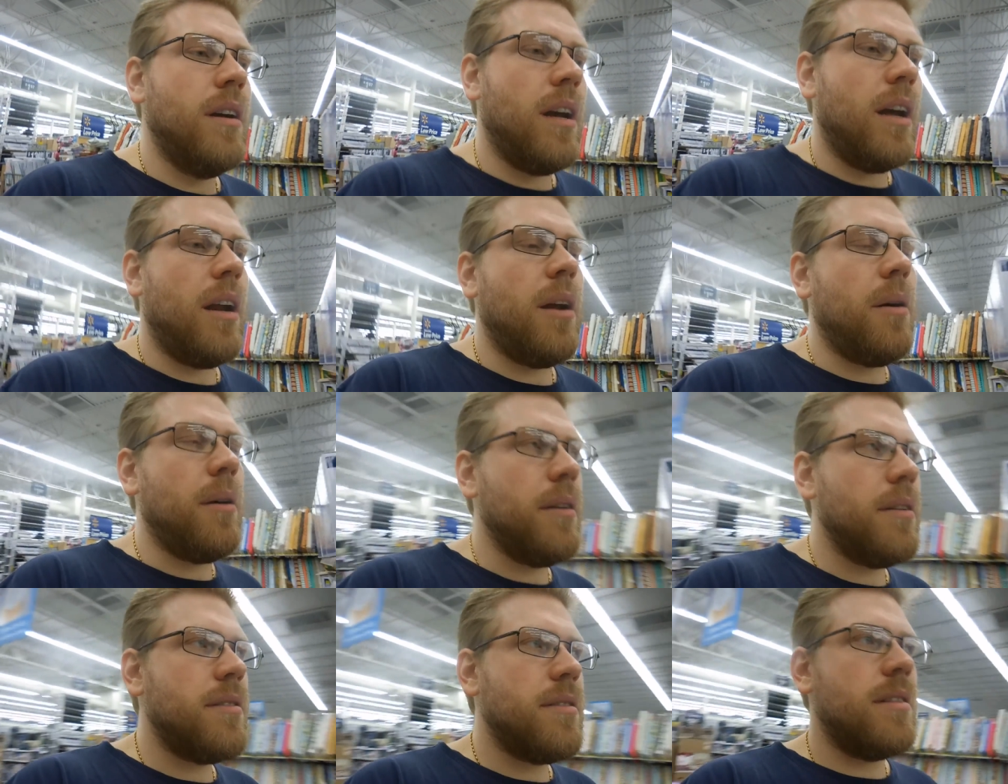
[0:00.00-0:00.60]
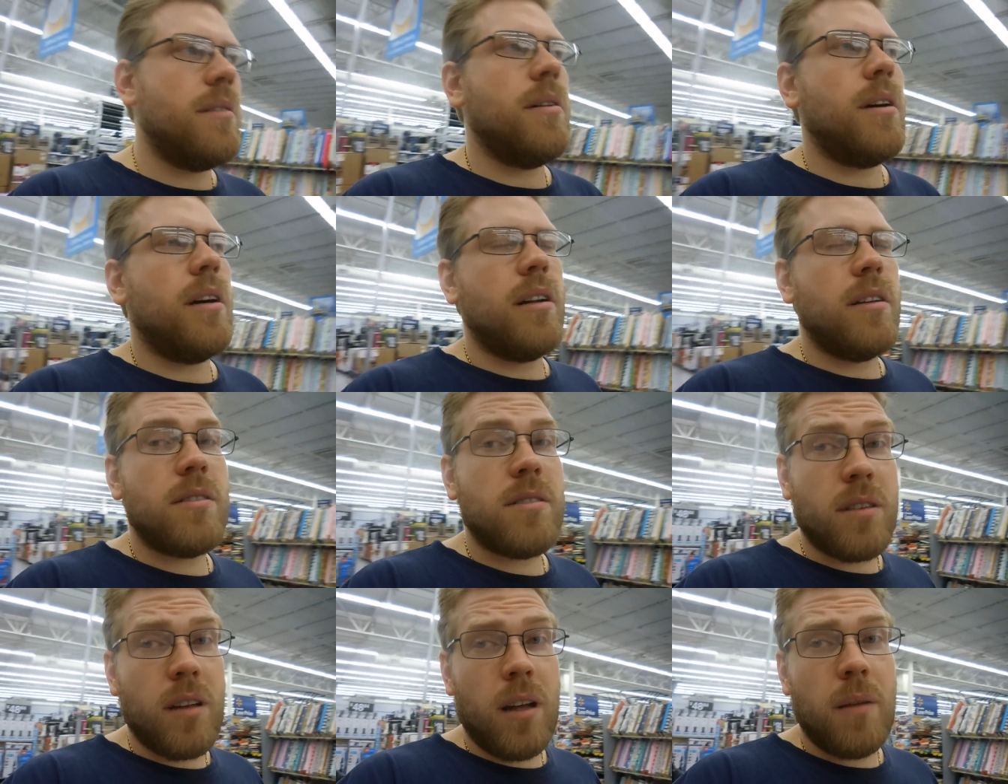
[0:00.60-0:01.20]
And I want to see what kind
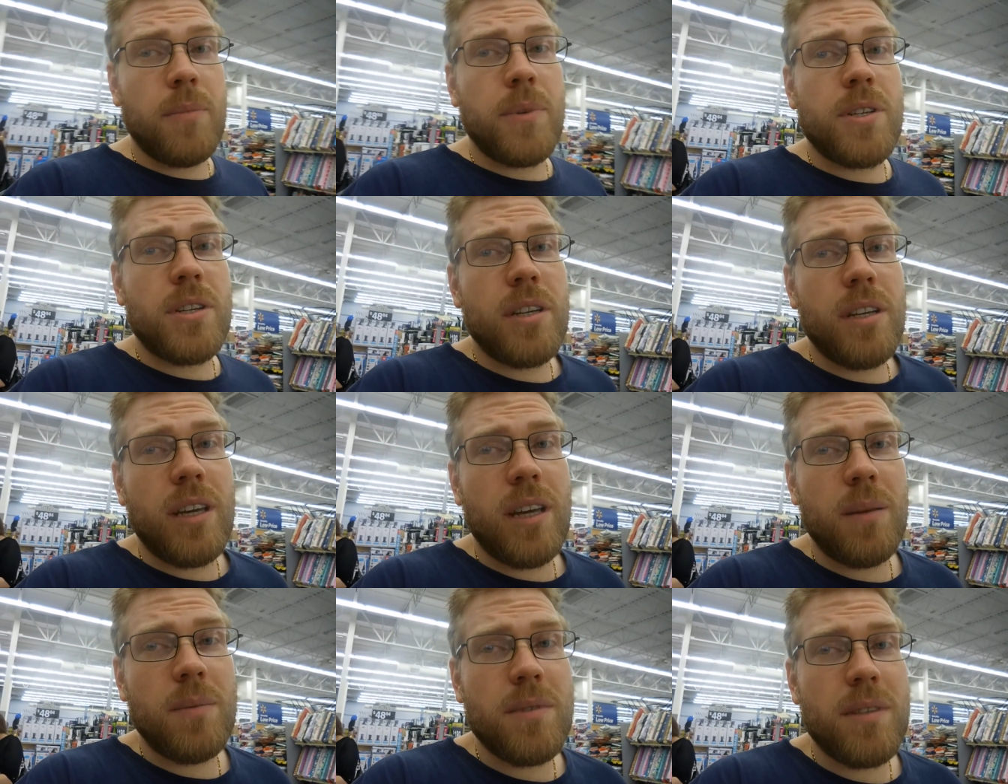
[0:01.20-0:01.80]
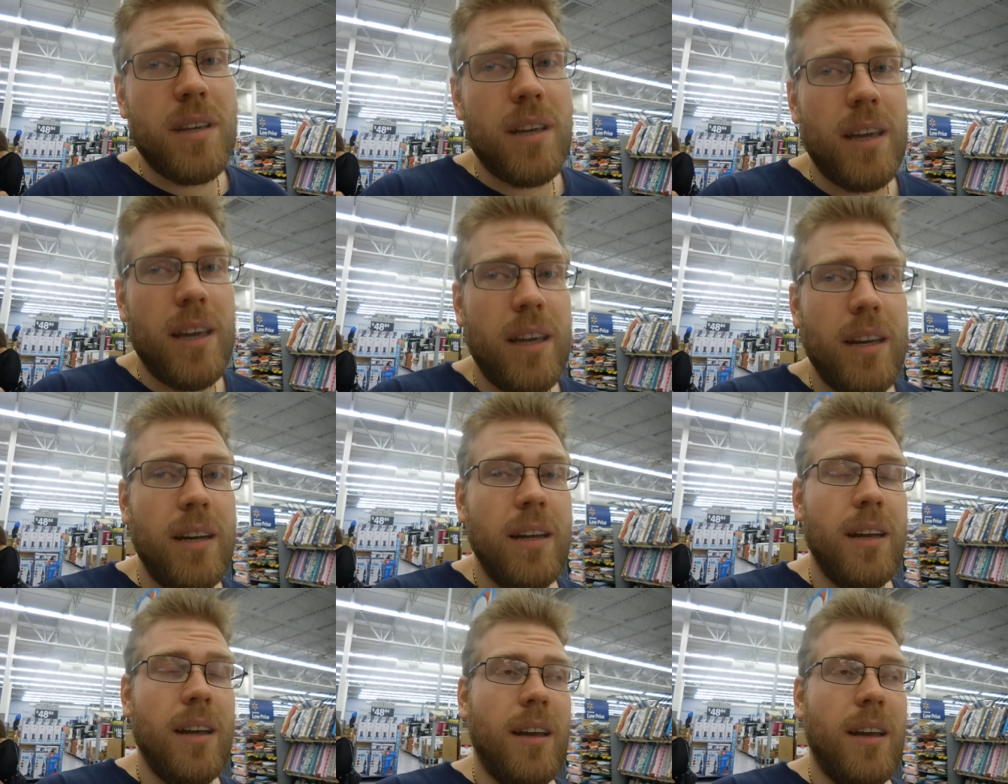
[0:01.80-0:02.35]
of slot machine games they had.